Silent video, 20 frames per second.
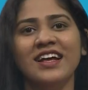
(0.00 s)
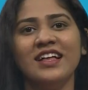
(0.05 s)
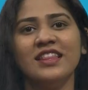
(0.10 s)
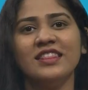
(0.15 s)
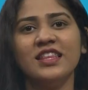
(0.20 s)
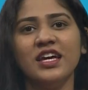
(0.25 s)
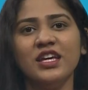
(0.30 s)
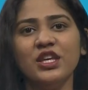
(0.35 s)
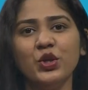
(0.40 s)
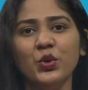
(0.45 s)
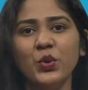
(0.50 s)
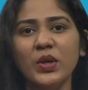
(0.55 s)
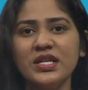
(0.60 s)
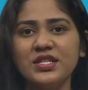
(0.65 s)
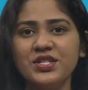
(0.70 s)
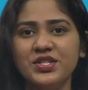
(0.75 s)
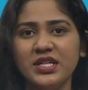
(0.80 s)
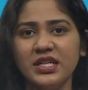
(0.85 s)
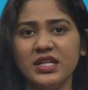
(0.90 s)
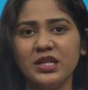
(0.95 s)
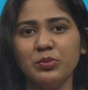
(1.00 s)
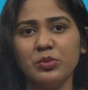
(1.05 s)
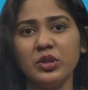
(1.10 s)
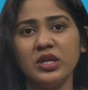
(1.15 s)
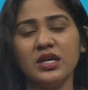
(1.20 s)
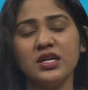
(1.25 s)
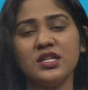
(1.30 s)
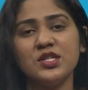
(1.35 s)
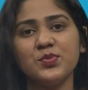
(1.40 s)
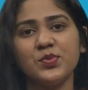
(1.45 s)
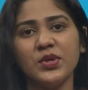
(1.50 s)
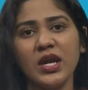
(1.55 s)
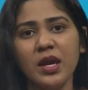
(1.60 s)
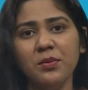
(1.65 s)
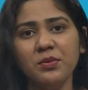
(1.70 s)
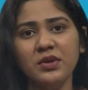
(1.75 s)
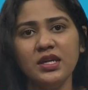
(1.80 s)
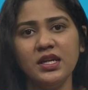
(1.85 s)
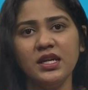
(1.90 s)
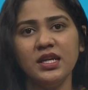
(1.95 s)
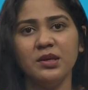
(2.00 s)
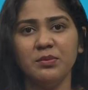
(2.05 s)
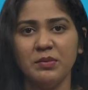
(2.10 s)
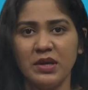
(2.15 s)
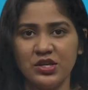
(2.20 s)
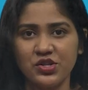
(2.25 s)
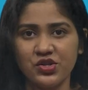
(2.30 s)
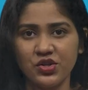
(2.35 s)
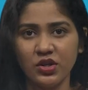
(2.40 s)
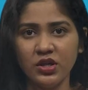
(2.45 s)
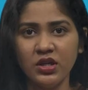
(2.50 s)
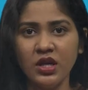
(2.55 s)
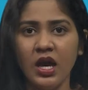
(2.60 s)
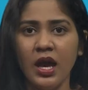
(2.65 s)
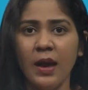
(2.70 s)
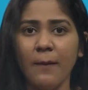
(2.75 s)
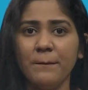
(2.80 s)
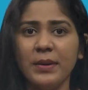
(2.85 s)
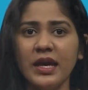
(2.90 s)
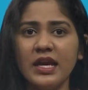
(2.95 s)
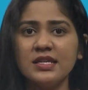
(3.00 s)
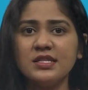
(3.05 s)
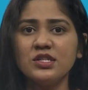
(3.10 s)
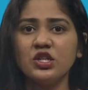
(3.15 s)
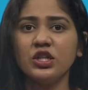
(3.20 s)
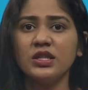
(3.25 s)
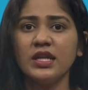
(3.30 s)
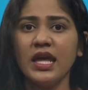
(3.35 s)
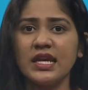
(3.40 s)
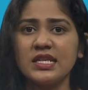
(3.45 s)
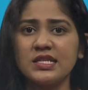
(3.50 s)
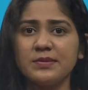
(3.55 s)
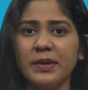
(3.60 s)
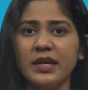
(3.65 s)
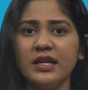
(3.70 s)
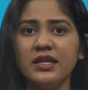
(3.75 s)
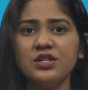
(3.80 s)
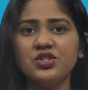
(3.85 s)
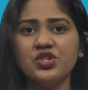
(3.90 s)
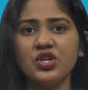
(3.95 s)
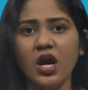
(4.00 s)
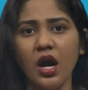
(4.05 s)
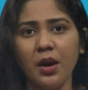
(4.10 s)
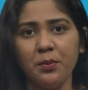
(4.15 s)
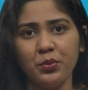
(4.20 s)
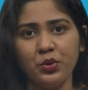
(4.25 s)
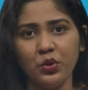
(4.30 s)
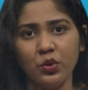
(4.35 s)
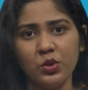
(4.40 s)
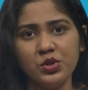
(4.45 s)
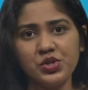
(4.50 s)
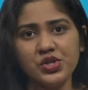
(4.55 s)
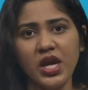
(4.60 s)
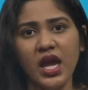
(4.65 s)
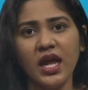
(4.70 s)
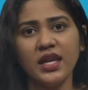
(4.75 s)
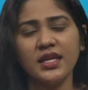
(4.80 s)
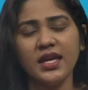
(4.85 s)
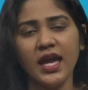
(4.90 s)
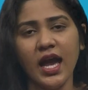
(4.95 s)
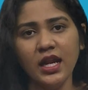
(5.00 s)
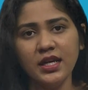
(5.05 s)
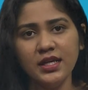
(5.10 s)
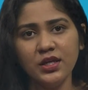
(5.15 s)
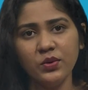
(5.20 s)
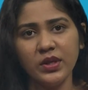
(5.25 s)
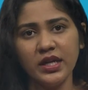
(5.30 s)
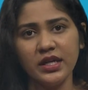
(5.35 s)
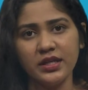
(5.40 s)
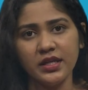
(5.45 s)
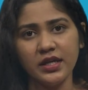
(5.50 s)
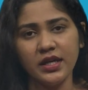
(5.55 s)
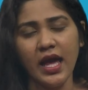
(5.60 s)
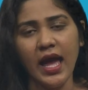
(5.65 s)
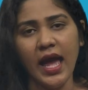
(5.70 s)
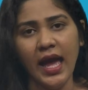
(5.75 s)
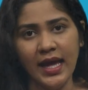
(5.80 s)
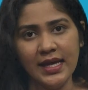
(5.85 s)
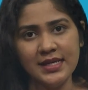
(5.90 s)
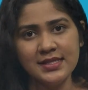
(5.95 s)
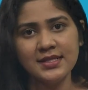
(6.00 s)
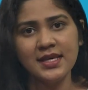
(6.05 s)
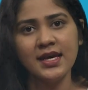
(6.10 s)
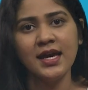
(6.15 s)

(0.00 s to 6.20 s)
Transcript: The US GDP is primarily measured based on the expenditure approach and calculated as